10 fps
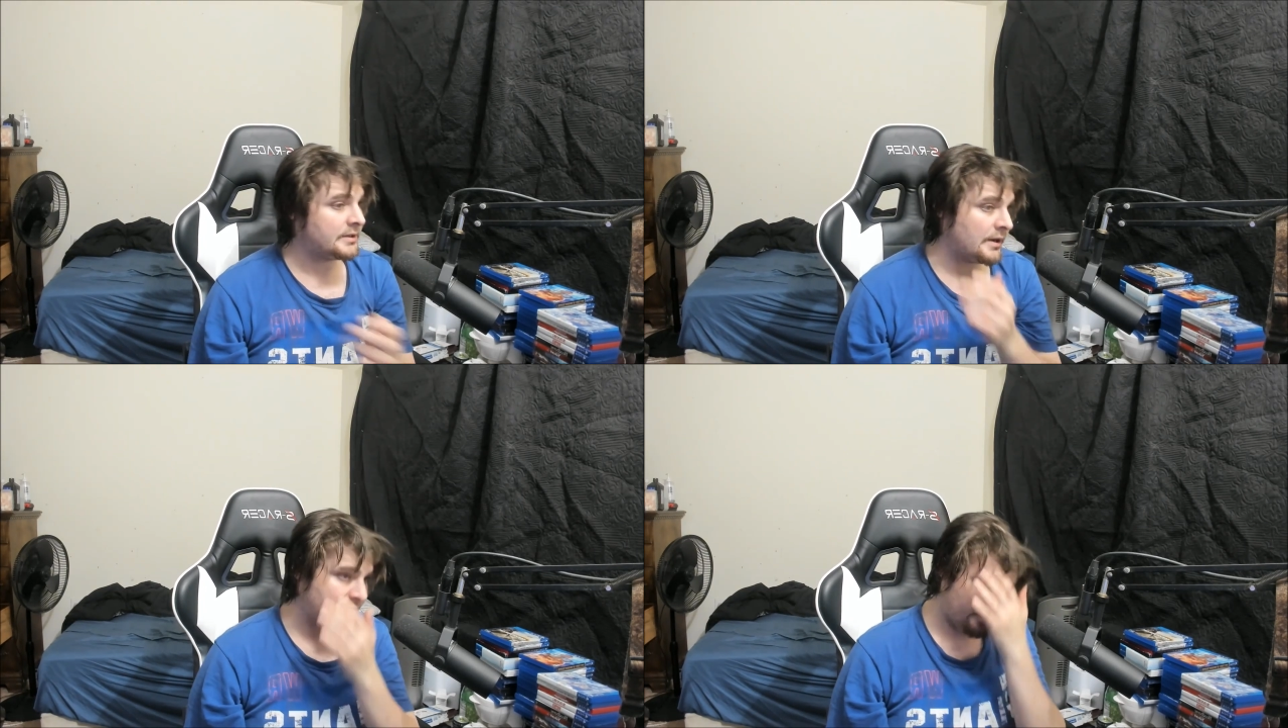
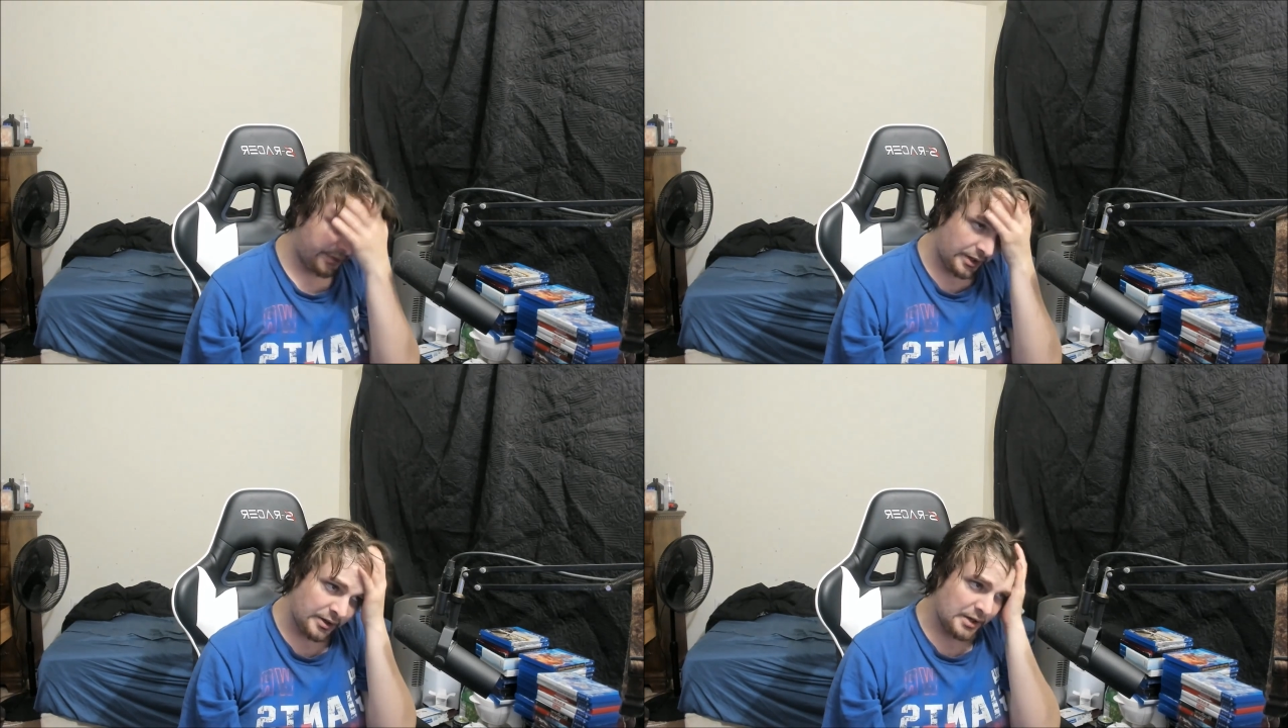
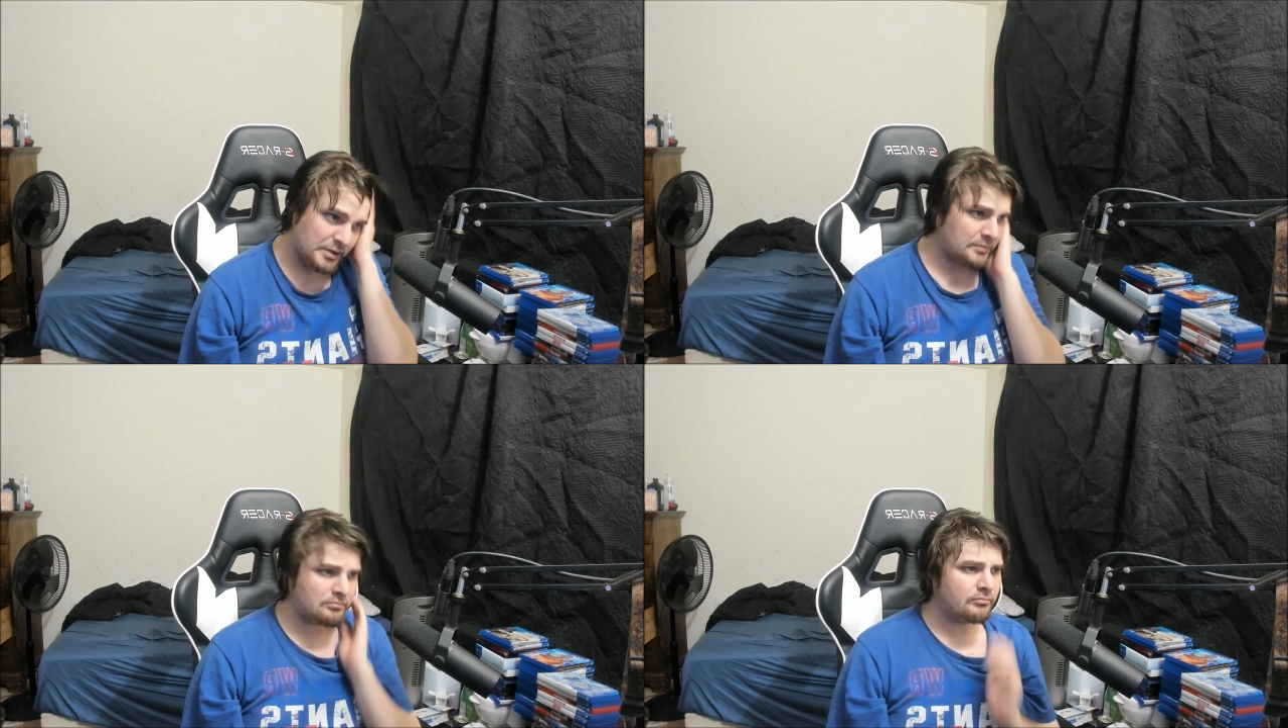everything.
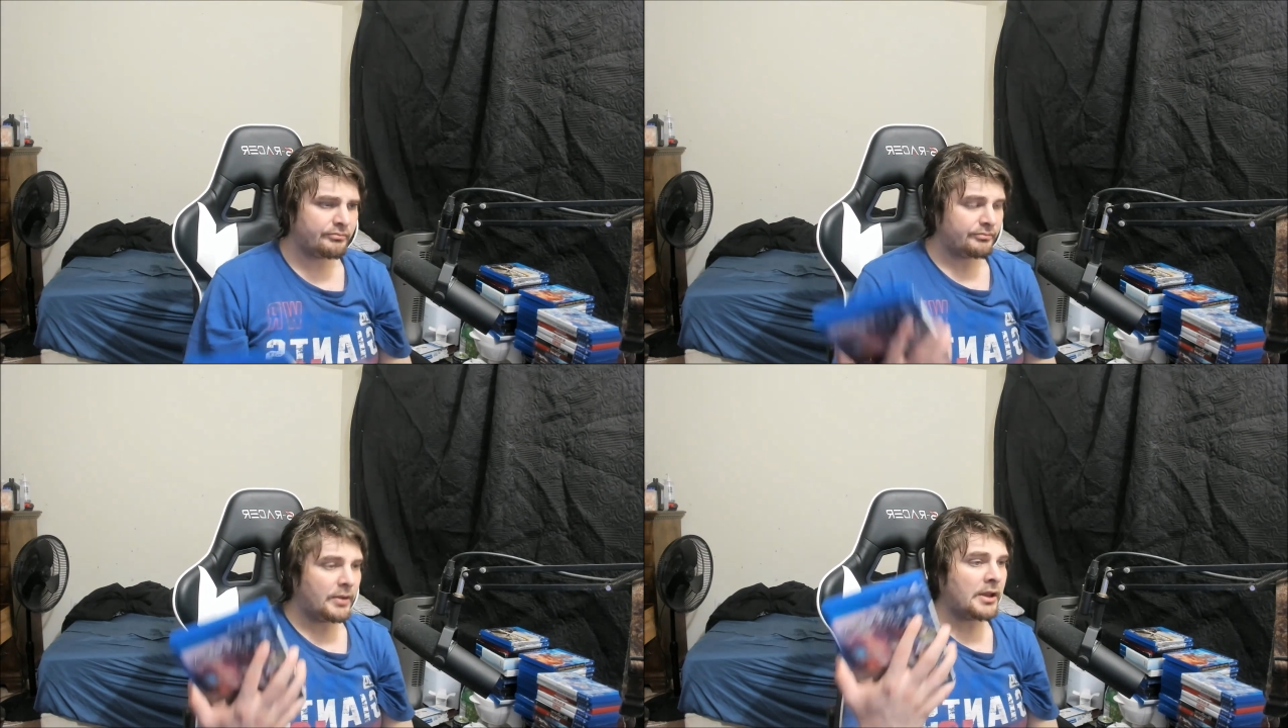
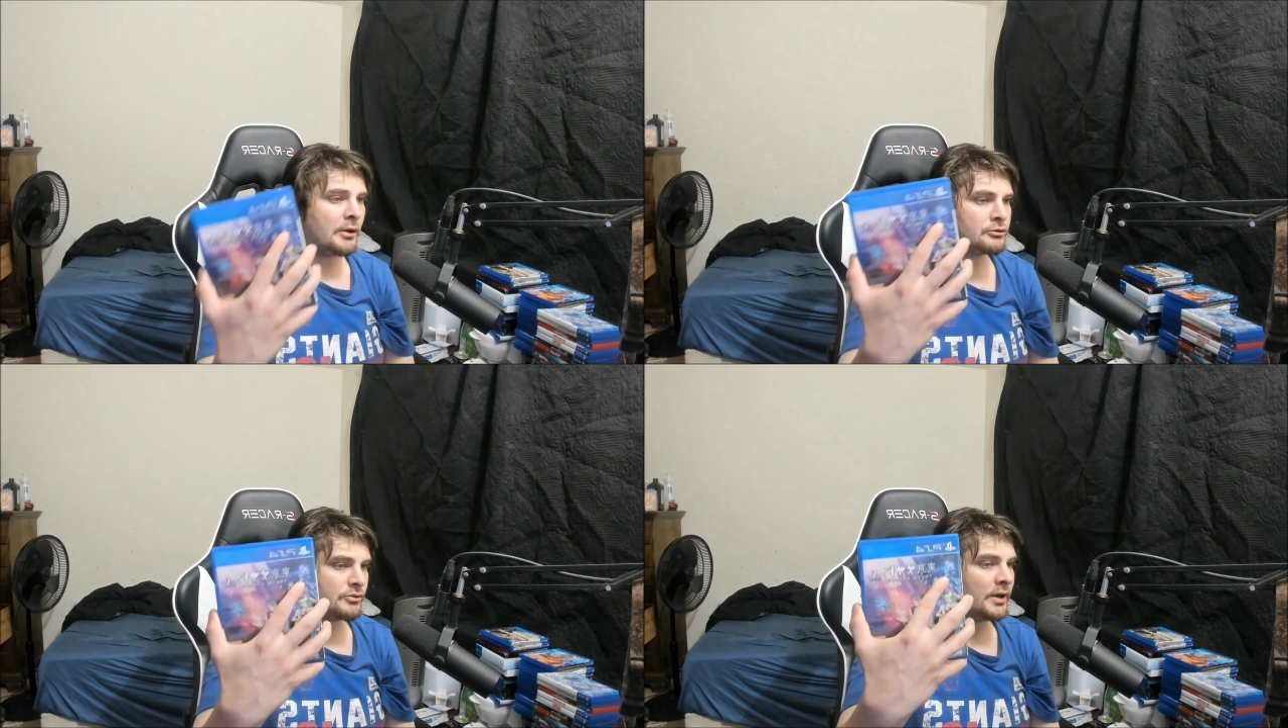
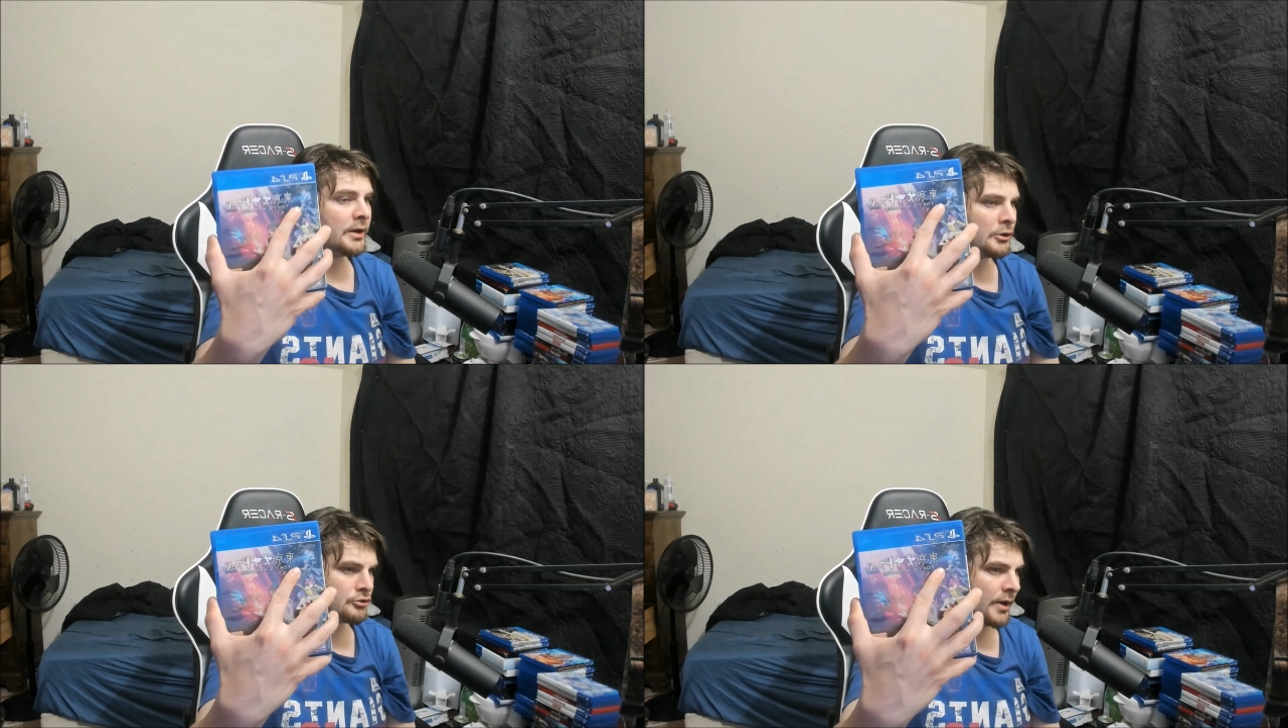800,
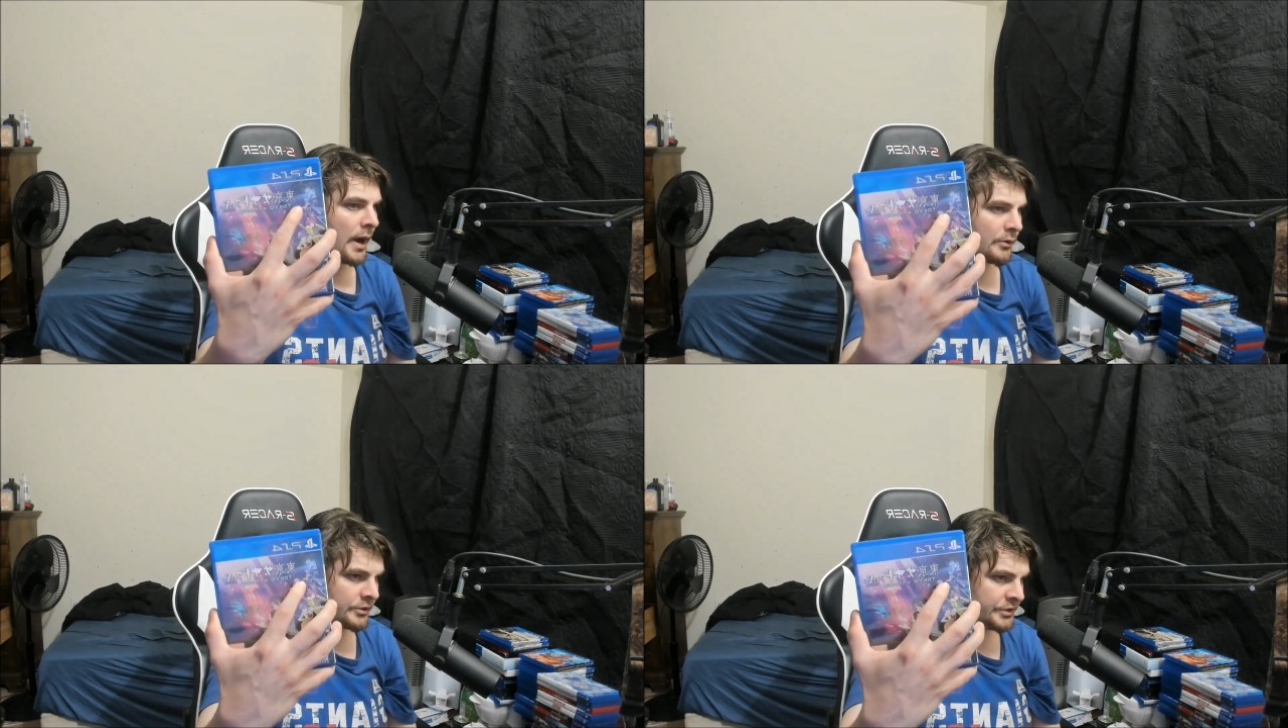900
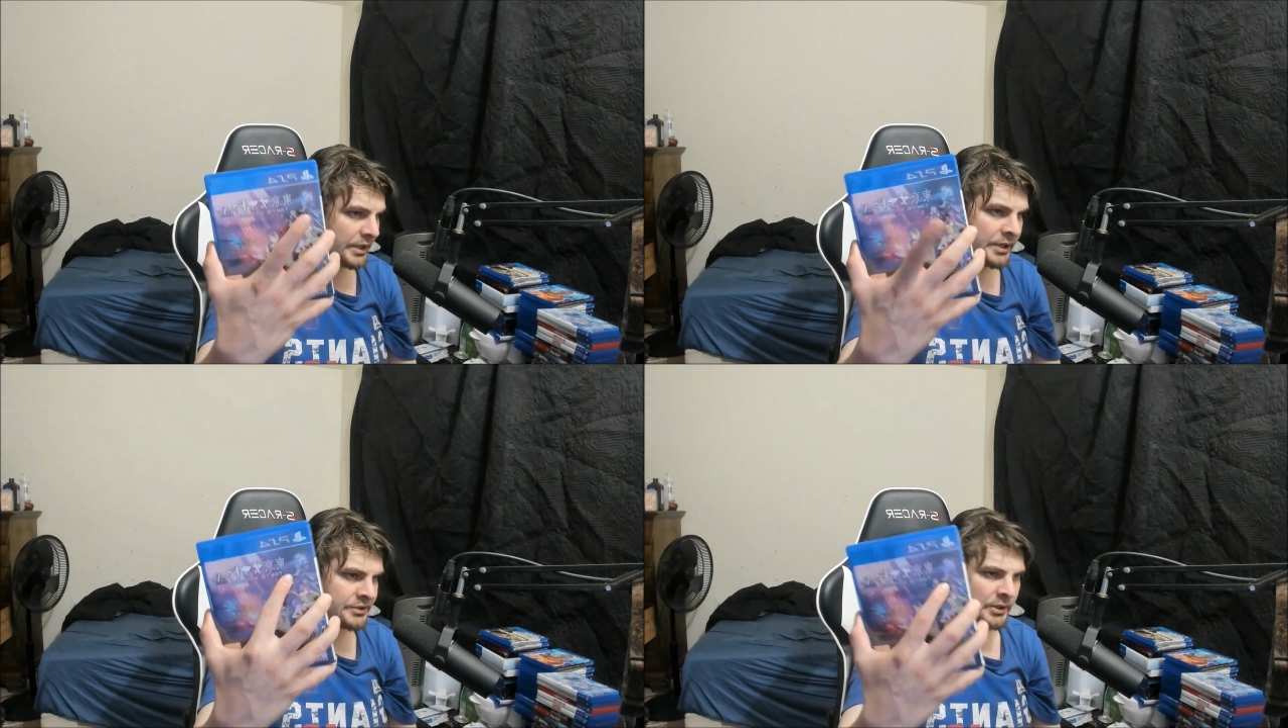hours,
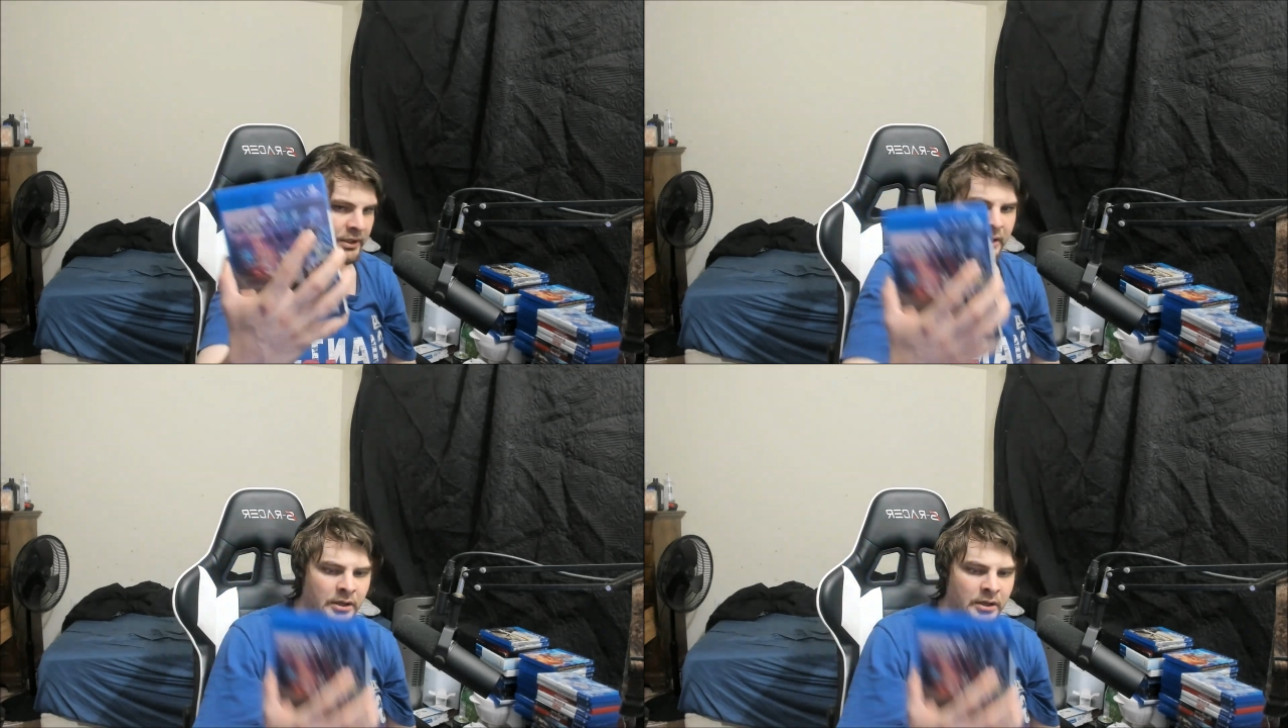easily.